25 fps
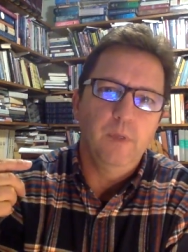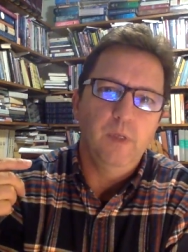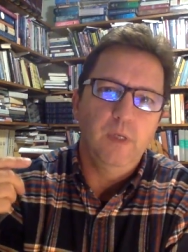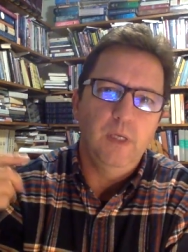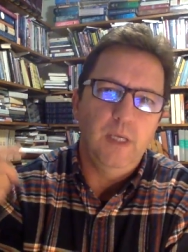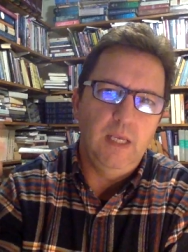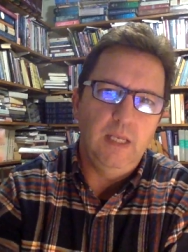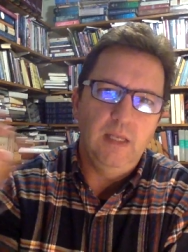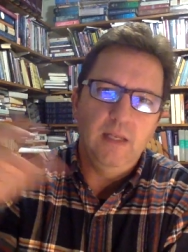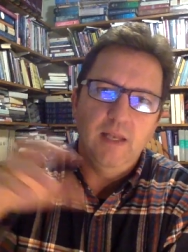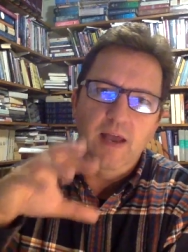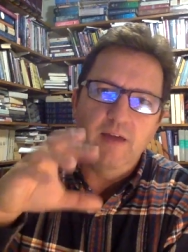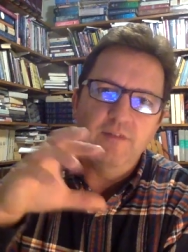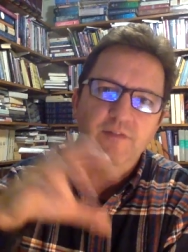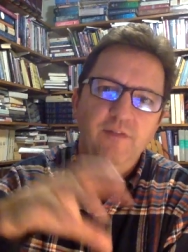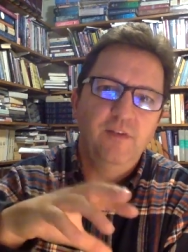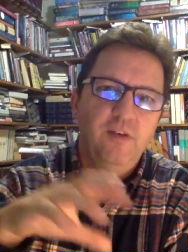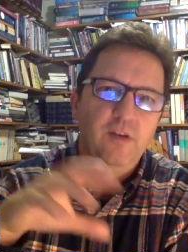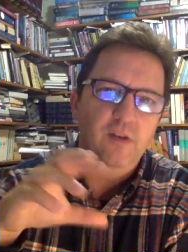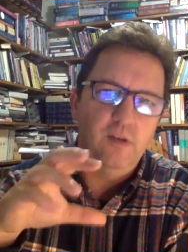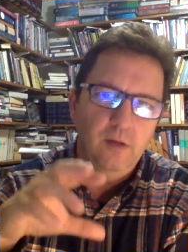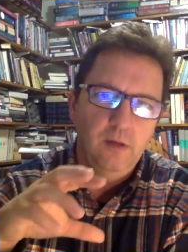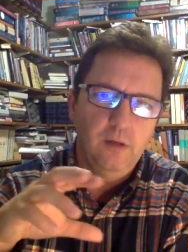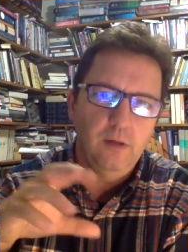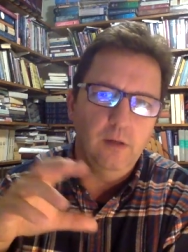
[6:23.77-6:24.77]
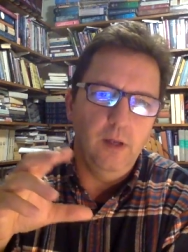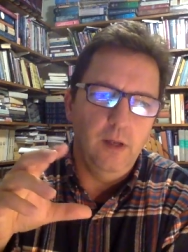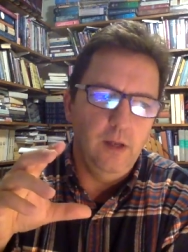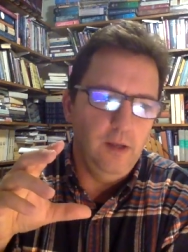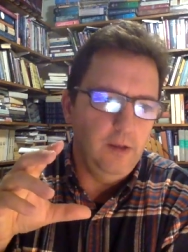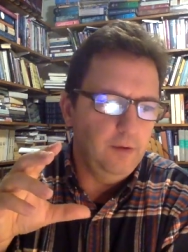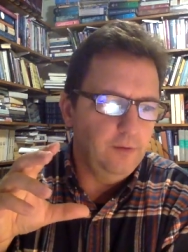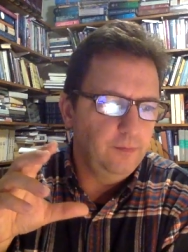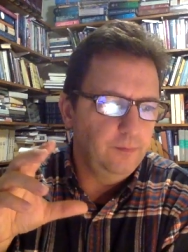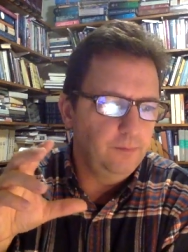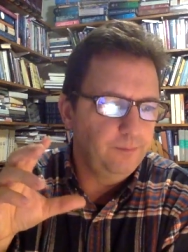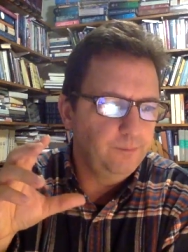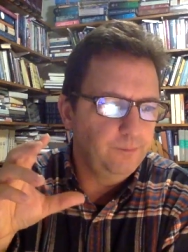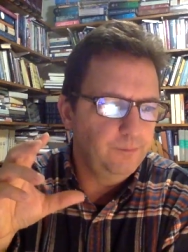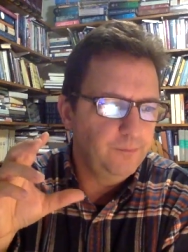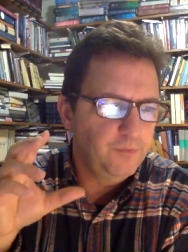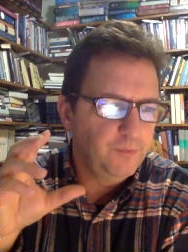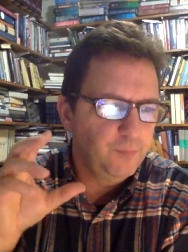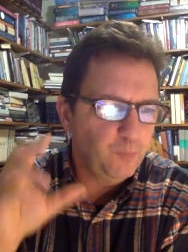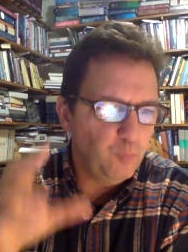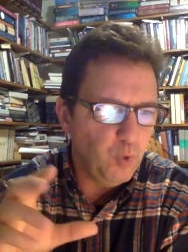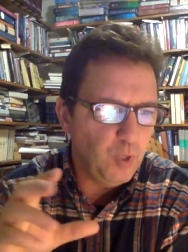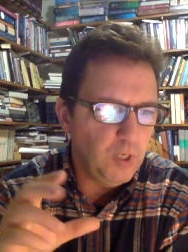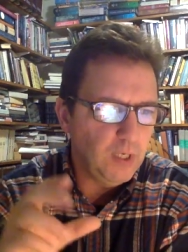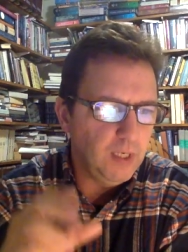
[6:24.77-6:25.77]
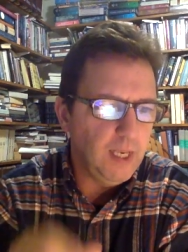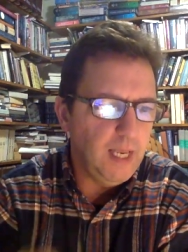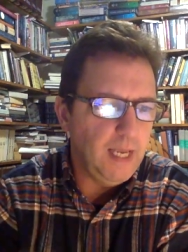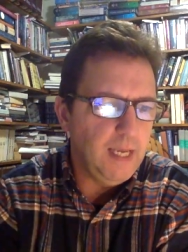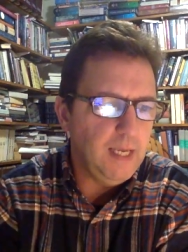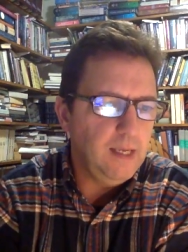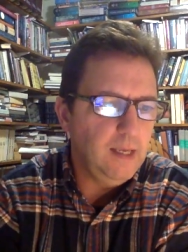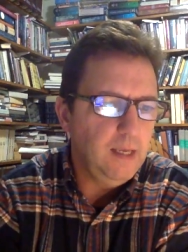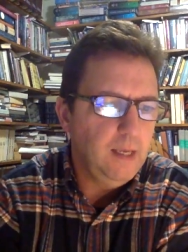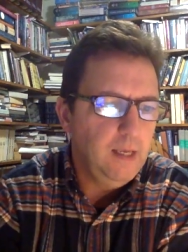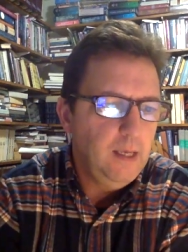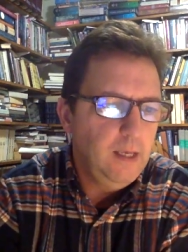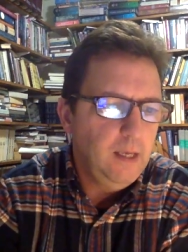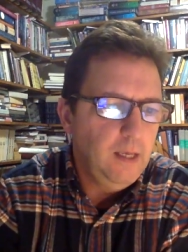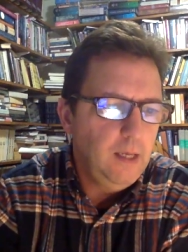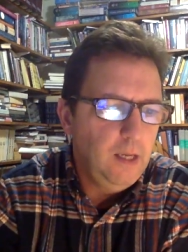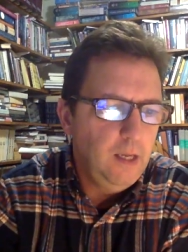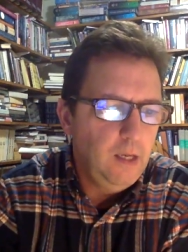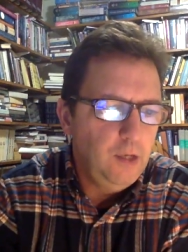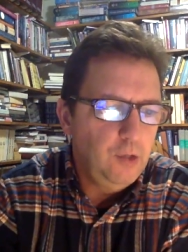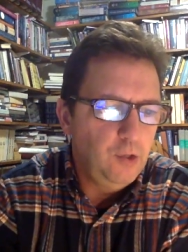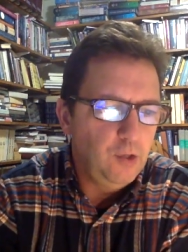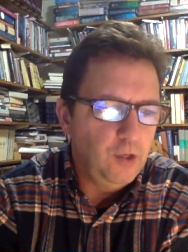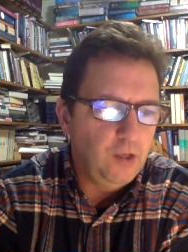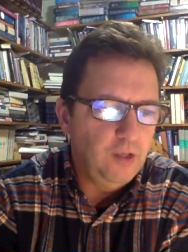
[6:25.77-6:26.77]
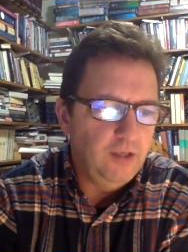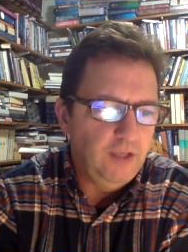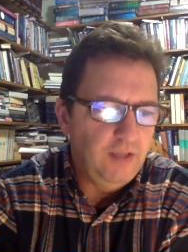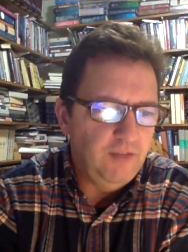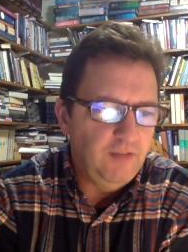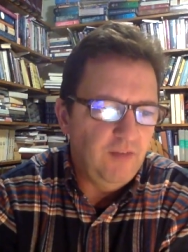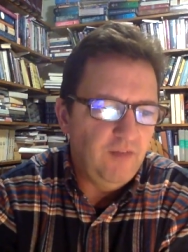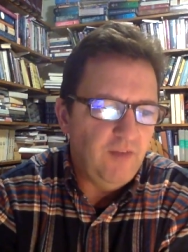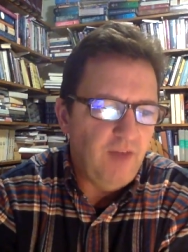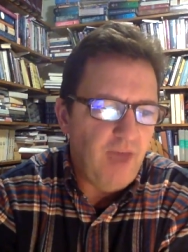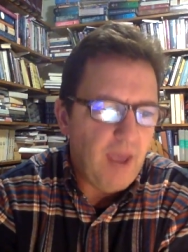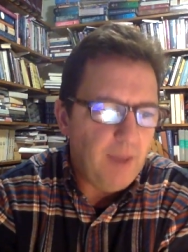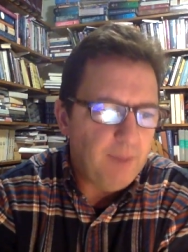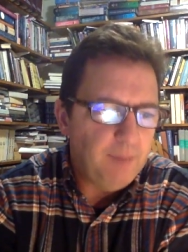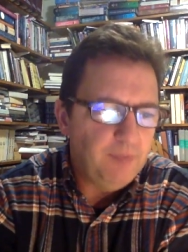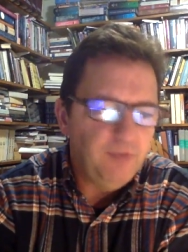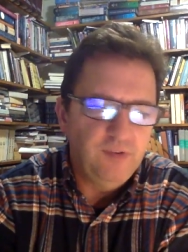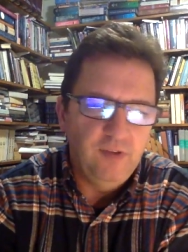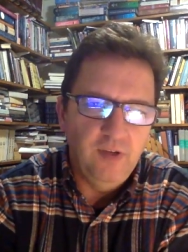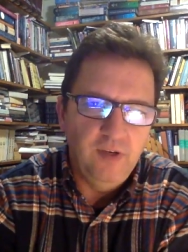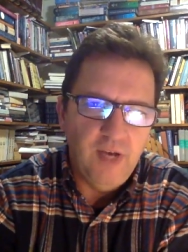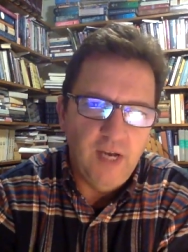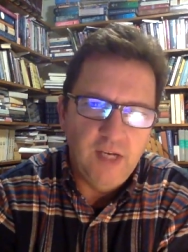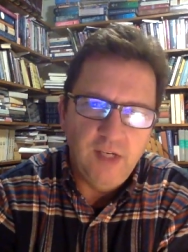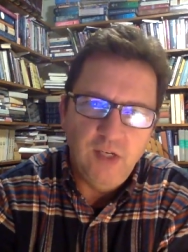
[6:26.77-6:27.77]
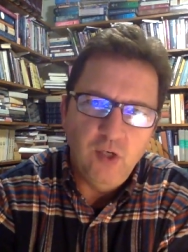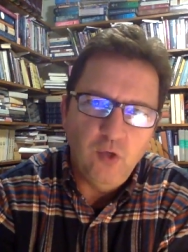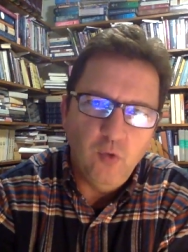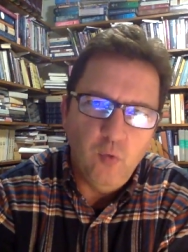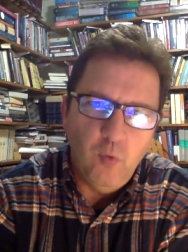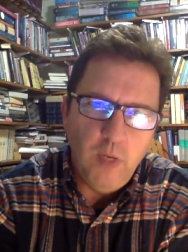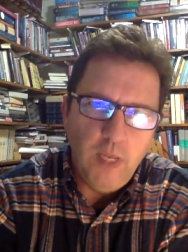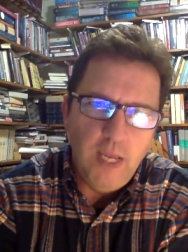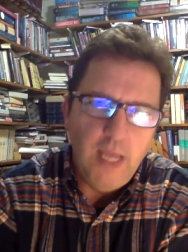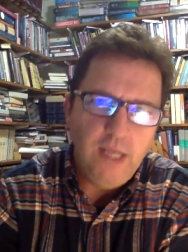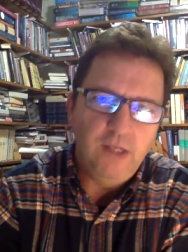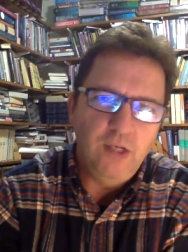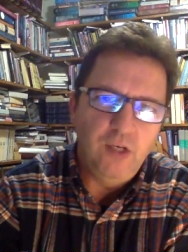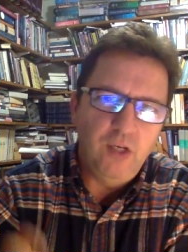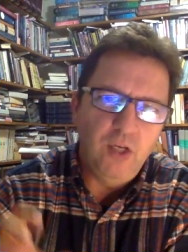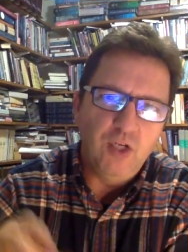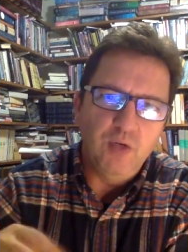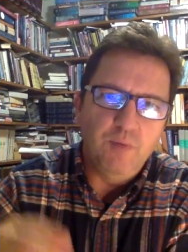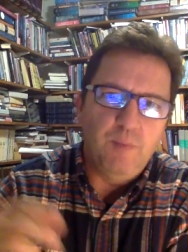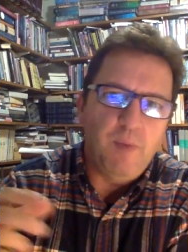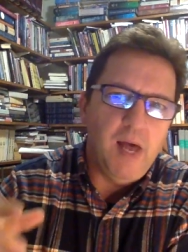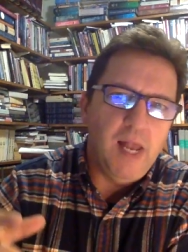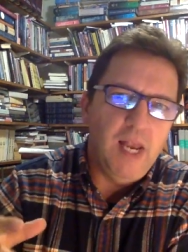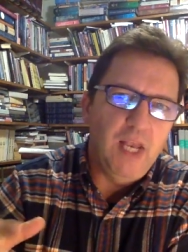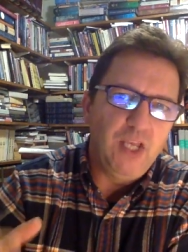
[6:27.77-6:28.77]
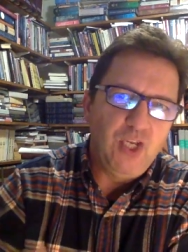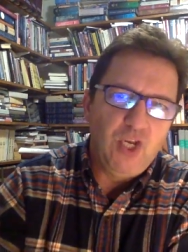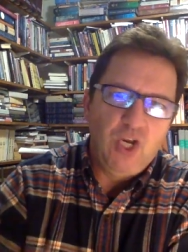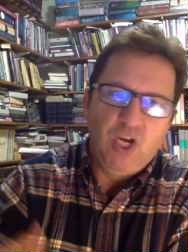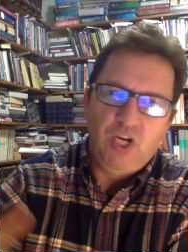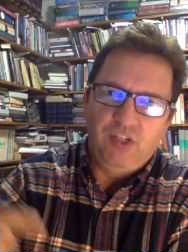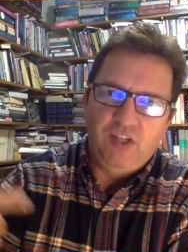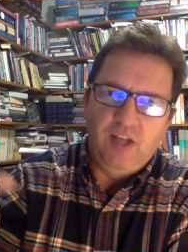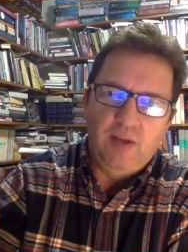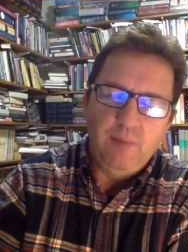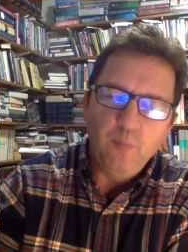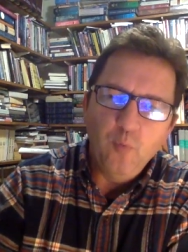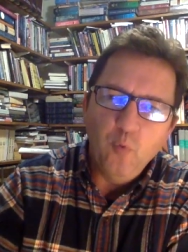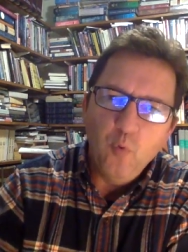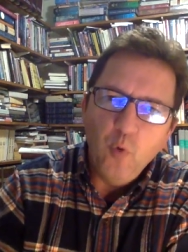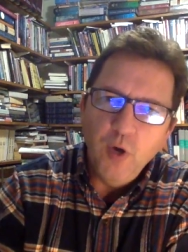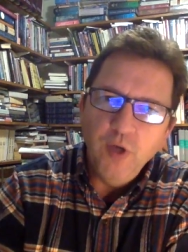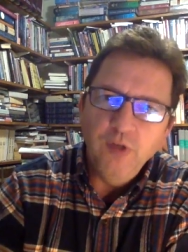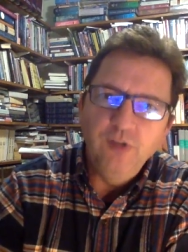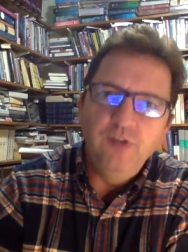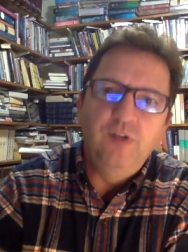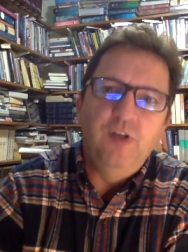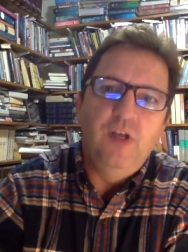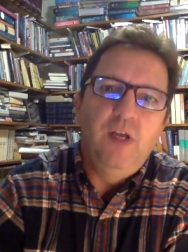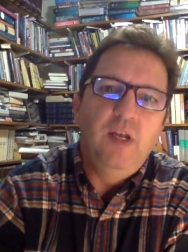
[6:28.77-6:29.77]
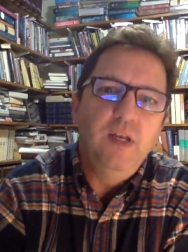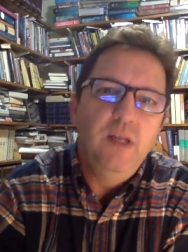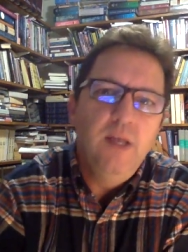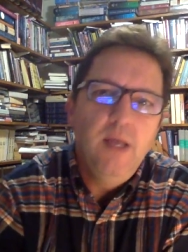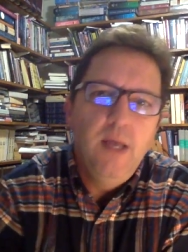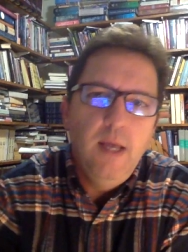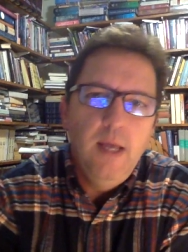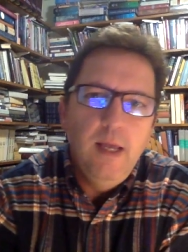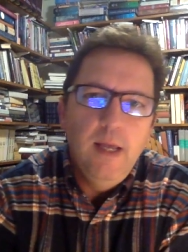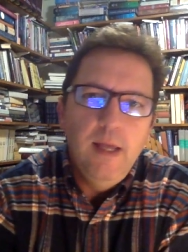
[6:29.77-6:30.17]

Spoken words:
He left Spring Lake, took a leave of absence in 1928 to teach apologetics at Princeton.